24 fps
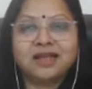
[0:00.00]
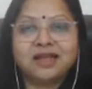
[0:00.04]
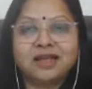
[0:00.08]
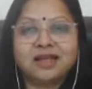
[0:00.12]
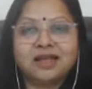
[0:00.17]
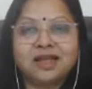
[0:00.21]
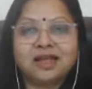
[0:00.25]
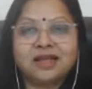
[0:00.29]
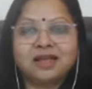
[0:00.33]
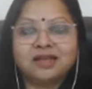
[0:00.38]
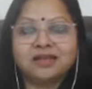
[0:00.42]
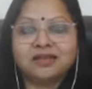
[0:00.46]

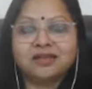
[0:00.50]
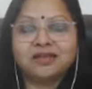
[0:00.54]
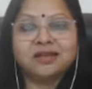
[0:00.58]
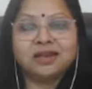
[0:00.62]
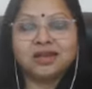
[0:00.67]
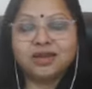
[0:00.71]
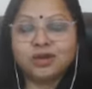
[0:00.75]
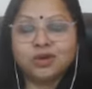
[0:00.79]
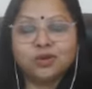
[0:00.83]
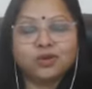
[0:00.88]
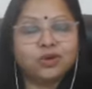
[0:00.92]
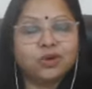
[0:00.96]
I
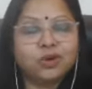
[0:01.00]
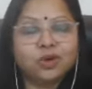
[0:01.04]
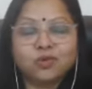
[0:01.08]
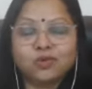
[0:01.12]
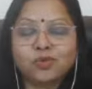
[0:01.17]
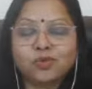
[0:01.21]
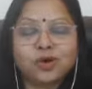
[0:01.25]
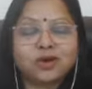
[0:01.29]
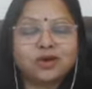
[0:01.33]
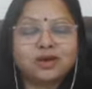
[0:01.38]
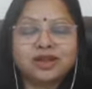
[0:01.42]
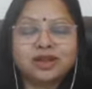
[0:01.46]
really don't know
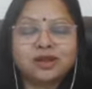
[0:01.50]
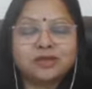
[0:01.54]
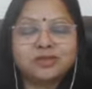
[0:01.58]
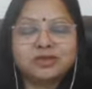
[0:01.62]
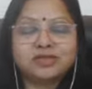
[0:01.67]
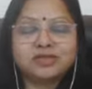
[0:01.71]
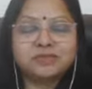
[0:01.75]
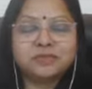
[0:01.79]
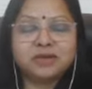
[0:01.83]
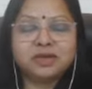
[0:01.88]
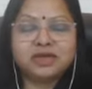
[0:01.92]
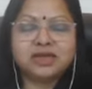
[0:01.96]
what I'll be
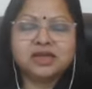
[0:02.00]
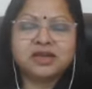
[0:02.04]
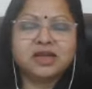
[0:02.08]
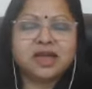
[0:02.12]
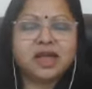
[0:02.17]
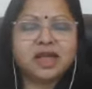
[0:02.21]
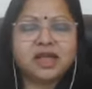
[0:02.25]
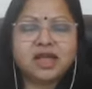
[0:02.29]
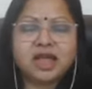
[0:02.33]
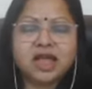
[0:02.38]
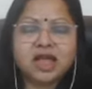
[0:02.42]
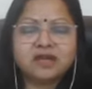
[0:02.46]
speaking.
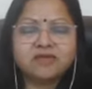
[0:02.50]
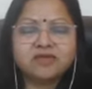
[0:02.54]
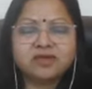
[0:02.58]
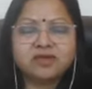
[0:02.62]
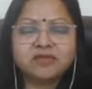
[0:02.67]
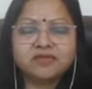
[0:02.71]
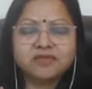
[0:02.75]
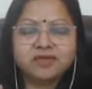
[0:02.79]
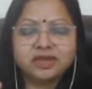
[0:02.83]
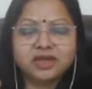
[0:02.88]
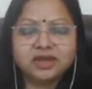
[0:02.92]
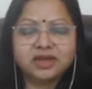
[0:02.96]
I have
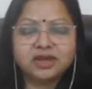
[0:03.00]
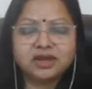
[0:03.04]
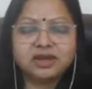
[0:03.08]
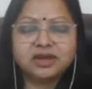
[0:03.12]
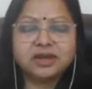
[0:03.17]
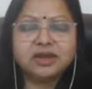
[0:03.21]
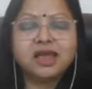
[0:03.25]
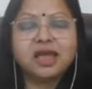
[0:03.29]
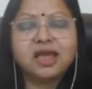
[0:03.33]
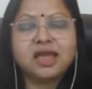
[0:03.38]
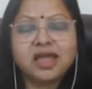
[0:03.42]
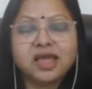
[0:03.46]

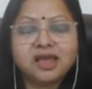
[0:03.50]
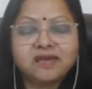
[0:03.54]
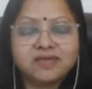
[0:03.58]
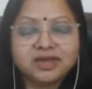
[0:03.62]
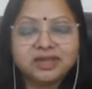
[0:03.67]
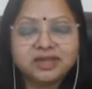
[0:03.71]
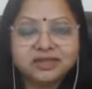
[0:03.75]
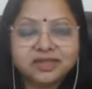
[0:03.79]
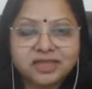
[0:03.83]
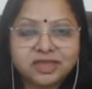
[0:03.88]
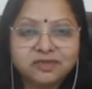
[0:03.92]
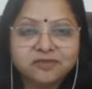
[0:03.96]
a
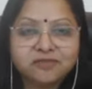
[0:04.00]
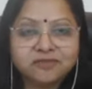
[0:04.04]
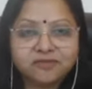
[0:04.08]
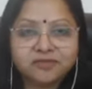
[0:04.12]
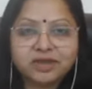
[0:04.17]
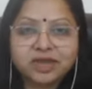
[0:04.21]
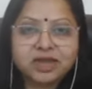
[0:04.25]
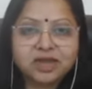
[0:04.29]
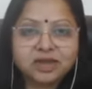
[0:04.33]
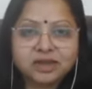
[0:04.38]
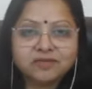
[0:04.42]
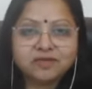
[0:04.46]
theme.
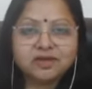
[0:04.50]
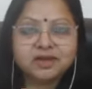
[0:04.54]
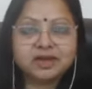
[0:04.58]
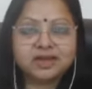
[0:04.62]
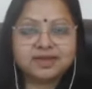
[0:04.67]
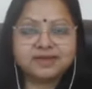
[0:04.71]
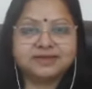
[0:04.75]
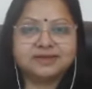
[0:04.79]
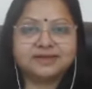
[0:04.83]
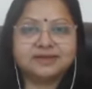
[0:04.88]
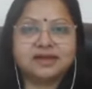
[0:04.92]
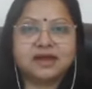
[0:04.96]
Whenever
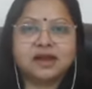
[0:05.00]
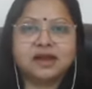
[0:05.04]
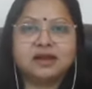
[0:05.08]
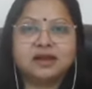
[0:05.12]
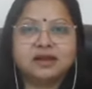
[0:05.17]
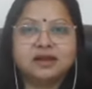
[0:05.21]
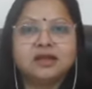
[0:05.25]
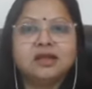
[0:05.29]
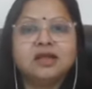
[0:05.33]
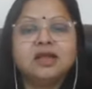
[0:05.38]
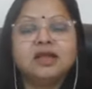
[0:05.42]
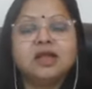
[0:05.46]
I start
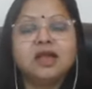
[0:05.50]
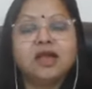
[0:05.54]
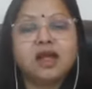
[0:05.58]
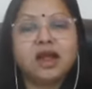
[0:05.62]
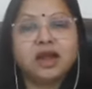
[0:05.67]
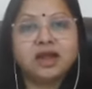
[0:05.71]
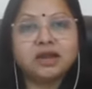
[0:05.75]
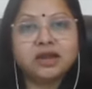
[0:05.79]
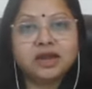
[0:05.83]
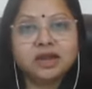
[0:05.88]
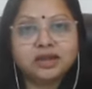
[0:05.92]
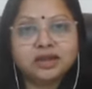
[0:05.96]

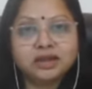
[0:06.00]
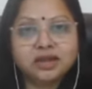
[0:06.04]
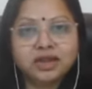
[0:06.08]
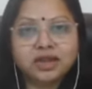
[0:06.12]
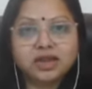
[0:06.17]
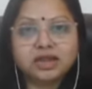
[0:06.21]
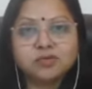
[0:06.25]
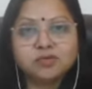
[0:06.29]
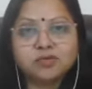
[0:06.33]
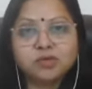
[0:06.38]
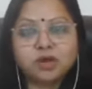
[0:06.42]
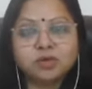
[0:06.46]
and I
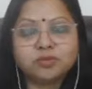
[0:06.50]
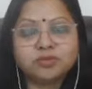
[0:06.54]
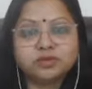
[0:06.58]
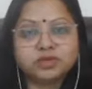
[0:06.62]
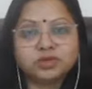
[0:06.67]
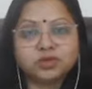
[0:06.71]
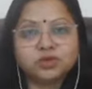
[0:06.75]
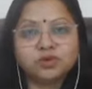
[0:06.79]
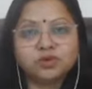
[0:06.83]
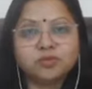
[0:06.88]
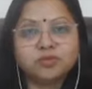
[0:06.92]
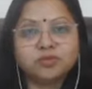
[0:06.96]
take moms
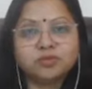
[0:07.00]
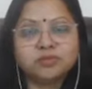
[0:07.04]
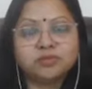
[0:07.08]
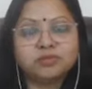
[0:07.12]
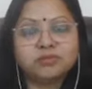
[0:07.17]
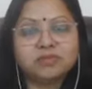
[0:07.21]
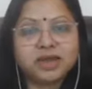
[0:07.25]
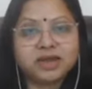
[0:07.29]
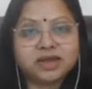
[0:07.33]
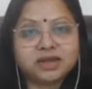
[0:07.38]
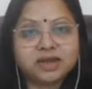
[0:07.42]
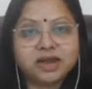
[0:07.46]
through
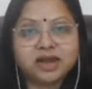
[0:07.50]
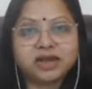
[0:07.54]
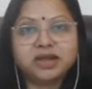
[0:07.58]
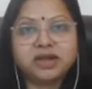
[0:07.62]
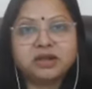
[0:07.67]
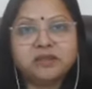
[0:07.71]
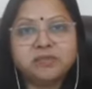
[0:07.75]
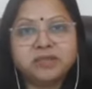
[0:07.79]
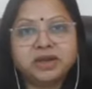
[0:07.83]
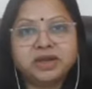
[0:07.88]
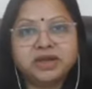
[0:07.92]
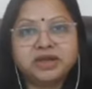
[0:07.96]
my
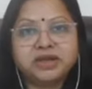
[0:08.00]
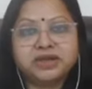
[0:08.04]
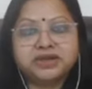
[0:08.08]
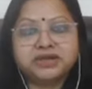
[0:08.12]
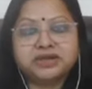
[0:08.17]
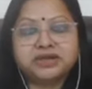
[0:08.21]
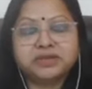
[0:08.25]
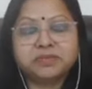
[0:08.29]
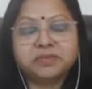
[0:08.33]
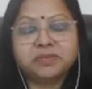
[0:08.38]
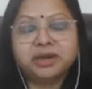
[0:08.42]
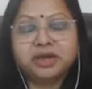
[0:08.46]
guided
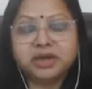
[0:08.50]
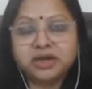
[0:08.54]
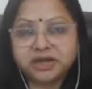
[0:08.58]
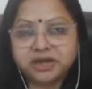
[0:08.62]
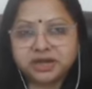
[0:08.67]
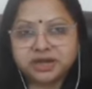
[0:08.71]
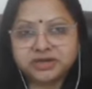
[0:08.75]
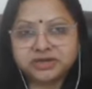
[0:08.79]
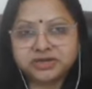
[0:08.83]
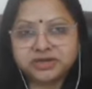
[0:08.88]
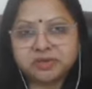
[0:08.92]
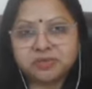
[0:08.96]

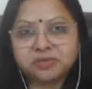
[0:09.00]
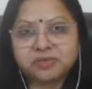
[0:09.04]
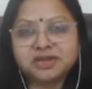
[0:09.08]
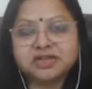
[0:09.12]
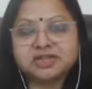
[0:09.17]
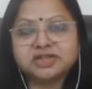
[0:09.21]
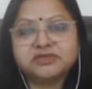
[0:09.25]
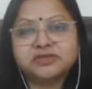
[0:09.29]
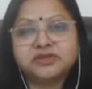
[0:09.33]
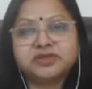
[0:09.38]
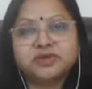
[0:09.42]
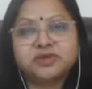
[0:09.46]
meditation
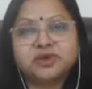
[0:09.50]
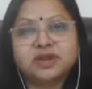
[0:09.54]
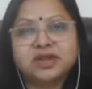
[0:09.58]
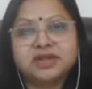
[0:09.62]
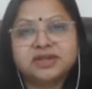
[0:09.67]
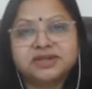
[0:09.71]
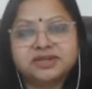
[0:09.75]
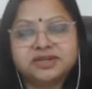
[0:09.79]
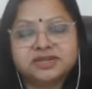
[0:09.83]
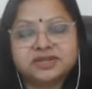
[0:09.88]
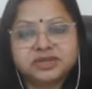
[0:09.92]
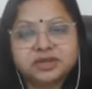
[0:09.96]
plus
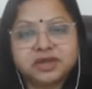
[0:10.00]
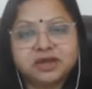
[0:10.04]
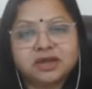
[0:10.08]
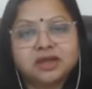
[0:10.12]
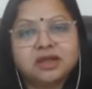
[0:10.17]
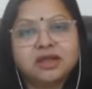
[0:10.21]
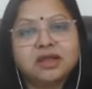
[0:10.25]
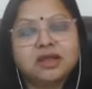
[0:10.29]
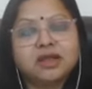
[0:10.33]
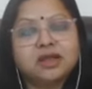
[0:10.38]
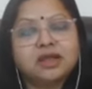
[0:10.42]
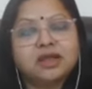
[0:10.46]
visualization.
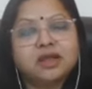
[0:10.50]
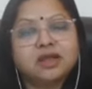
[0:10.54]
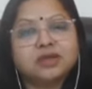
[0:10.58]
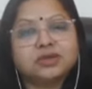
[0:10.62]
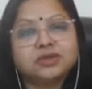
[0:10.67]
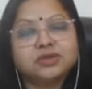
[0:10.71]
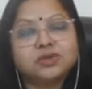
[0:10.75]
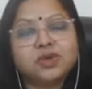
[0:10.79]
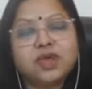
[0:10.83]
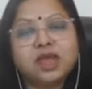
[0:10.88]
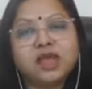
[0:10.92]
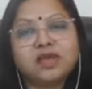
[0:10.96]

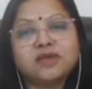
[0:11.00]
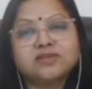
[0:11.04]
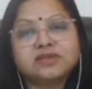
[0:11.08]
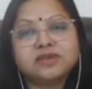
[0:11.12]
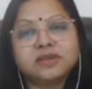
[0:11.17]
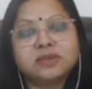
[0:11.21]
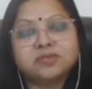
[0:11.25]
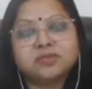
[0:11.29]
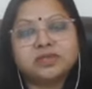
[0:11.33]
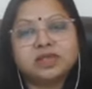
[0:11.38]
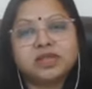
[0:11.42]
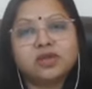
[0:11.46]
So I have
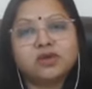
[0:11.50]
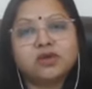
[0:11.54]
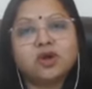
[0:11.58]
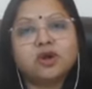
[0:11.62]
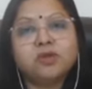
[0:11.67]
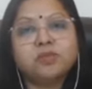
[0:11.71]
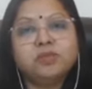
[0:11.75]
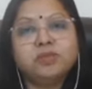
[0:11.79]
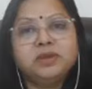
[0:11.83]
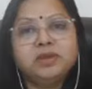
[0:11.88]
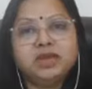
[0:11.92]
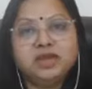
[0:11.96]
something
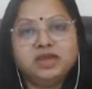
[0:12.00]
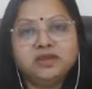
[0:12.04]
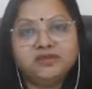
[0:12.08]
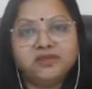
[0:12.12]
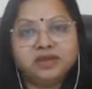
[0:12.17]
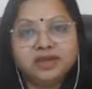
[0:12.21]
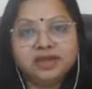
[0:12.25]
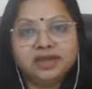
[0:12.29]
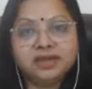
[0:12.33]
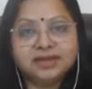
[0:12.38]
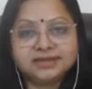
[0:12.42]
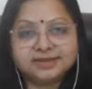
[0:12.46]
called belief
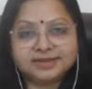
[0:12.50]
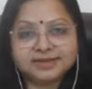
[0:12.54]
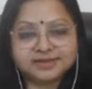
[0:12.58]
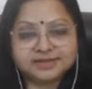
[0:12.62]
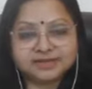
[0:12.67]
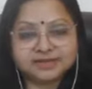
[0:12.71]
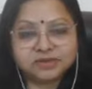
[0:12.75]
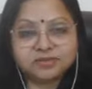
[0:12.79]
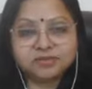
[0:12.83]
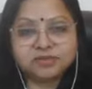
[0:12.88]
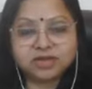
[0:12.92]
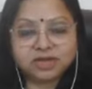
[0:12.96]
healing
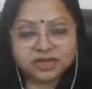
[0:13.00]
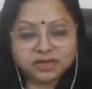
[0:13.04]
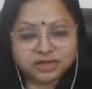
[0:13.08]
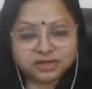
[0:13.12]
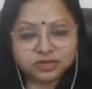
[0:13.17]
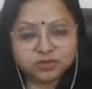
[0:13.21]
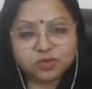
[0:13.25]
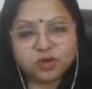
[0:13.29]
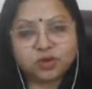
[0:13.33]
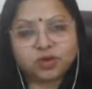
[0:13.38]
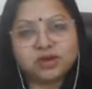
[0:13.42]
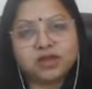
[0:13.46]
system. That is
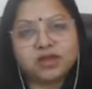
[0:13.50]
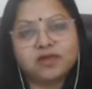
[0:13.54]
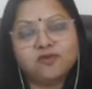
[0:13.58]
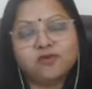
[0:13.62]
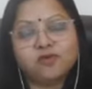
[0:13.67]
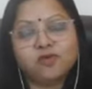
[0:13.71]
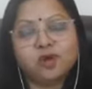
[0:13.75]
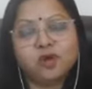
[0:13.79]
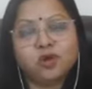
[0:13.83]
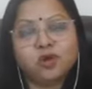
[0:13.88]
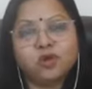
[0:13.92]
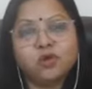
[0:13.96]
what I
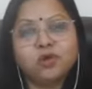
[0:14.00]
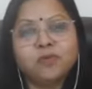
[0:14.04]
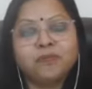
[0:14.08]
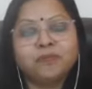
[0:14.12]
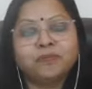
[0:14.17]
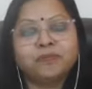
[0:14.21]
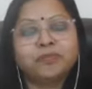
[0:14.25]
follow.